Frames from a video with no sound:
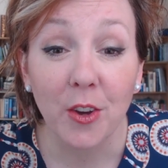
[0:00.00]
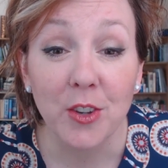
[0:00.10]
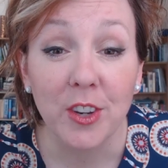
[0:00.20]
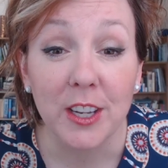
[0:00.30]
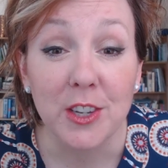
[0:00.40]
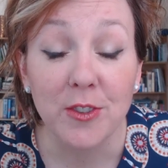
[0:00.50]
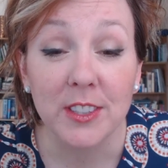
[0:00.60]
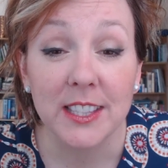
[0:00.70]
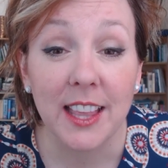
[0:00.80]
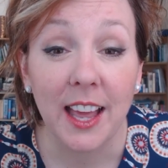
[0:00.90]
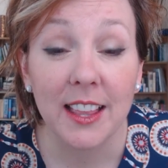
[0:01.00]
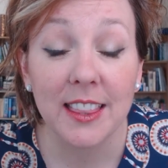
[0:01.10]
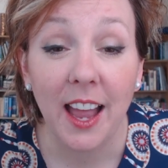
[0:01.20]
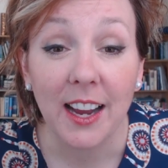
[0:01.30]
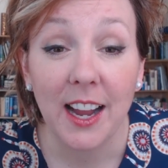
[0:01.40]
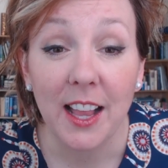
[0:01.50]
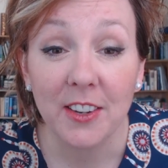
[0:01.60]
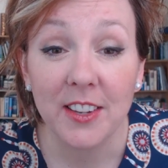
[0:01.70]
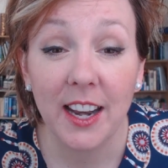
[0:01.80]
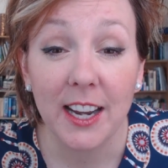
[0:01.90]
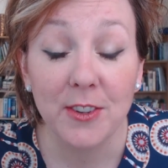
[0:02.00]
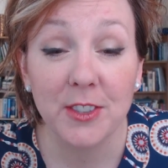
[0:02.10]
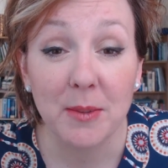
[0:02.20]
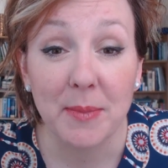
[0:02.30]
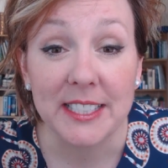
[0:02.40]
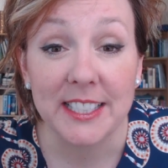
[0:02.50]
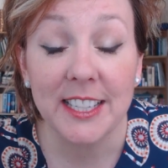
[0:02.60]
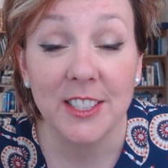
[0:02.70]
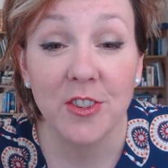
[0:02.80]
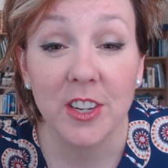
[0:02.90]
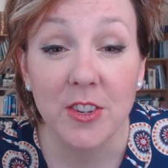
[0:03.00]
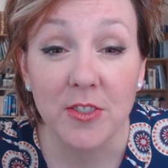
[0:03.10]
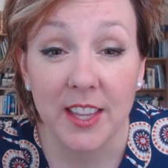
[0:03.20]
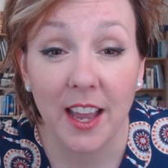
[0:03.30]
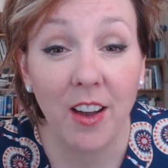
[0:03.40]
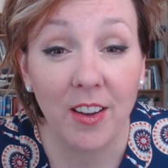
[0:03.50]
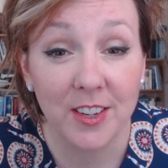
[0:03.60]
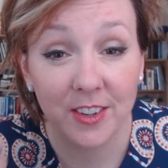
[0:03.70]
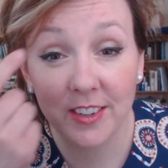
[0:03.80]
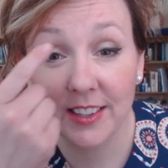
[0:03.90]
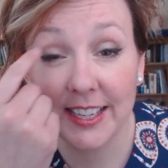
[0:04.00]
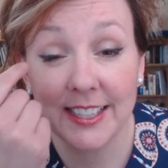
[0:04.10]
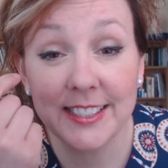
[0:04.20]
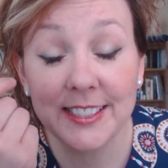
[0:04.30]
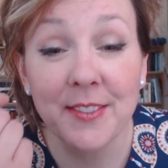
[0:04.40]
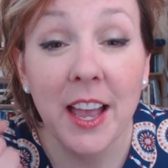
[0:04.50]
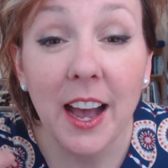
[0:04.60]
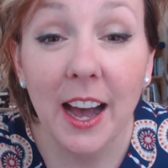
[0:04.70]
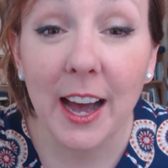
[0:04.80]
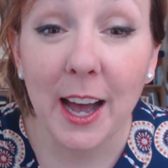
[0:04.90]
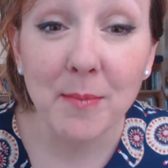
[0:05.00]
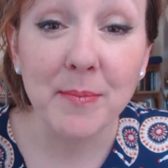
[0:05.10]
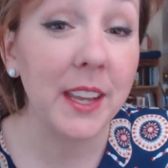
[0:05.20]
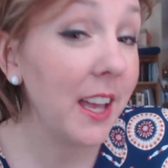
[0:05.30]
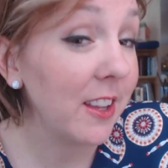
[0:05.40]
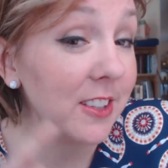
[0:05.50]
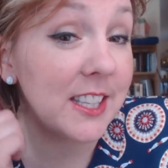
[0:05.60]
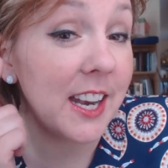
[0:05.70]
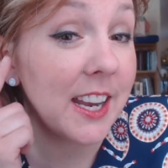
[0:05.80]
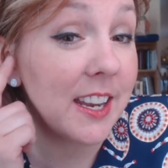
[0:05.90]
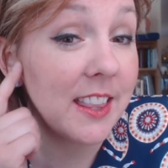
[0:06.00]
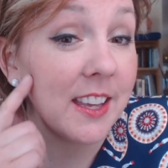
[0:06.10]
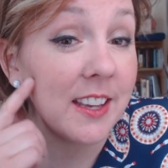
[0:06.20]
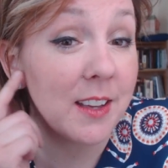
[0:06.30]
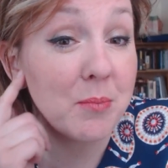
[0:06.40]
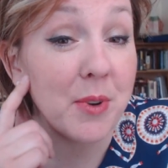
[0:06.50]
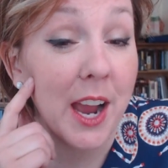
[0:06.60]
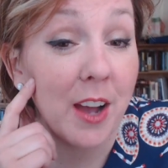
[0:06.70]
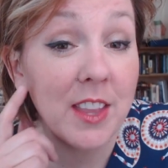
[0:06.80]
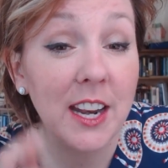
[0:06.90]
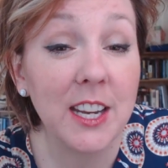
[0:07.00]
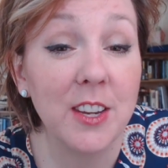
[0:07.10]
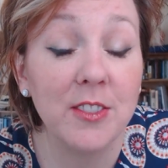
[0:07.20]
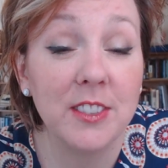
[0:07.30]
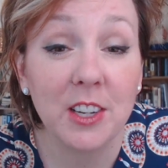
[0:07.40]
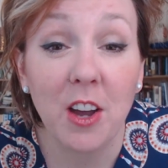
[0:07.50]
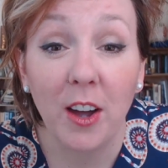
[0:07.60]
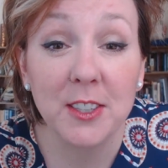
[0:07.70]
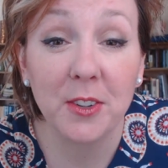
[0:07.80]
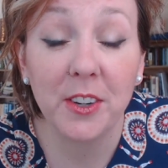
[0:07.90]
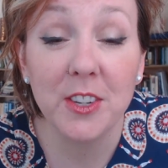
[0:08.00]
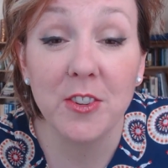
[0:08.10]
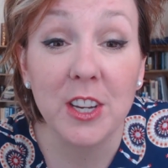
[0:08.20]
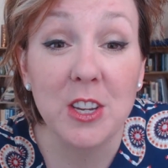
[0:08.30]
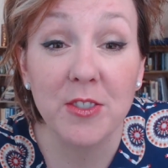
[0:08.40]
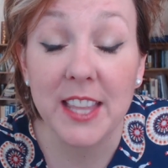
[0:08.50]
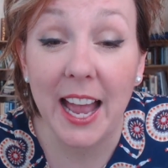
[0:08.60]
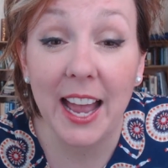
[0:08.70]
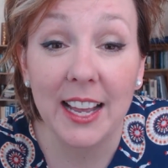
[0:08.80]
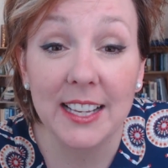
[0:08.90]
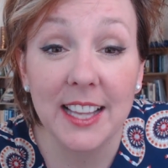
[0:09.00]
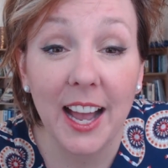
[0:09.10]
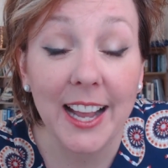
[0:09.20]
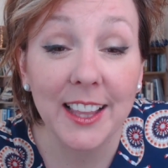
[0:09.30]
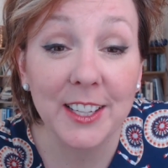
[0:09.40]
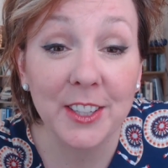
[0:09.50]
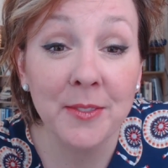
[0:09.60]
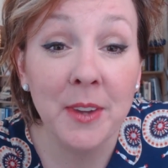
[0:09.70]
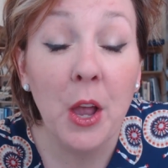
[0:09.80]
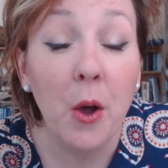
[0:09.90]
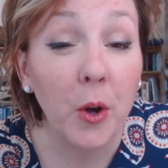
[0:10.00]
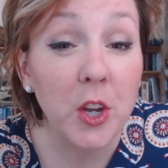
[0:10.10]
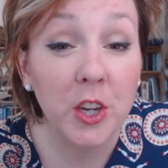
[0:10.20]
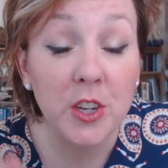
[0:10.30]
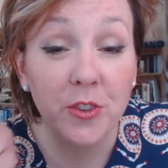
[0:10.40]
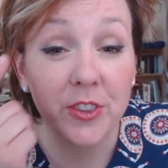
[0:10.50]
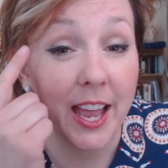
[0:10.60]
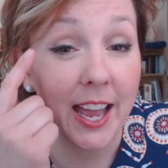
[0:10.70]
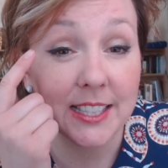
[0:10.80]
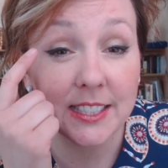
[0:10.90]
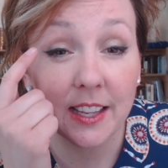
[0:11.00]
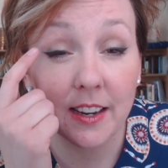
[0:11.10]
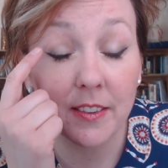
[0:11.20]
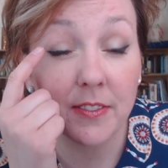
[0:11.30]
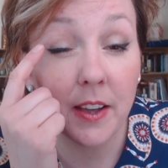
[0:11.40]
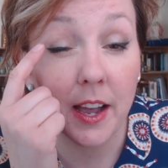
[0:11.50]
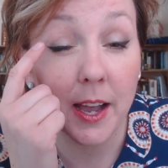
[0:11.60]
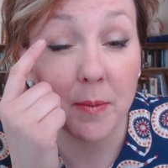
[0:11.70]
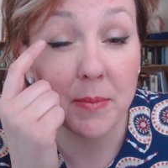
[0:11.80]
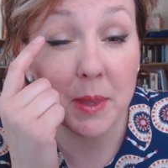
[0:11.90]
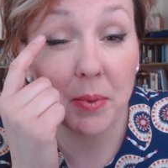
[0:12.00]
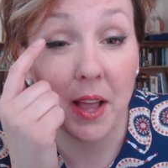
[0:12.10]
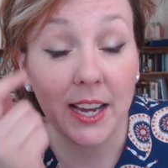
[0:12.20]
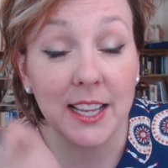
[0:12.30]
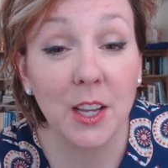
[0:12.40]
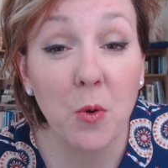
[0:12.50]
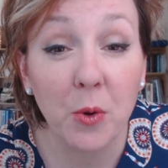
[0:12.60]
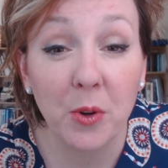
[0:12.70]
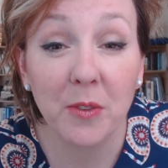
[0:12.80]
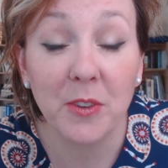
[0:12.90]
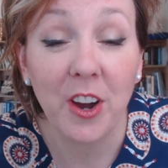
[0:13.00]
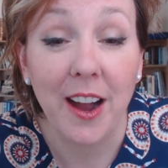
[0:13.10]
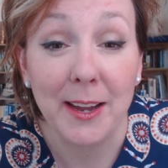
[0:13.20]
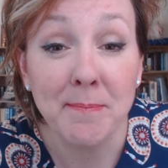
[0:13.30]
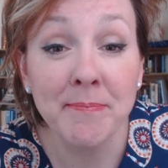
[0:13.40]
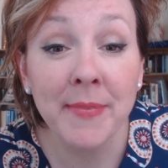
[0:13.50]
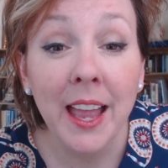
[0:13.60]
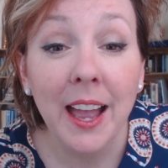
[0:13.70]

So you can use that color that I used on my cheeks. You can use that on your lids. The brown that I used to contour, you can use that as an eyeliner, or you can use that instead of the black in the corner of your eye.